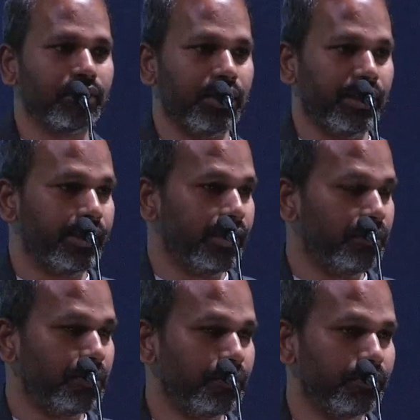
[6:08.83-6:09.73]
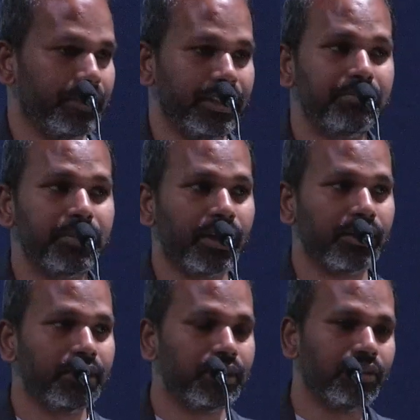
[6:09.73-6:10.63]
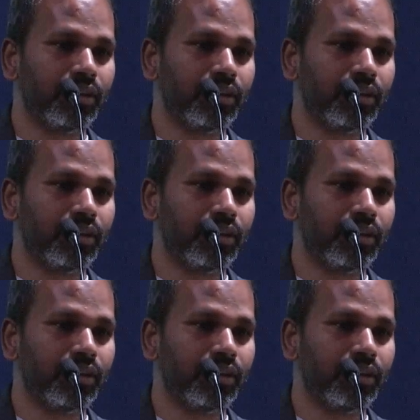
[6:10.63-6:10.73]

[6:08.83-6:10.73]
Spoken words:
really deep diving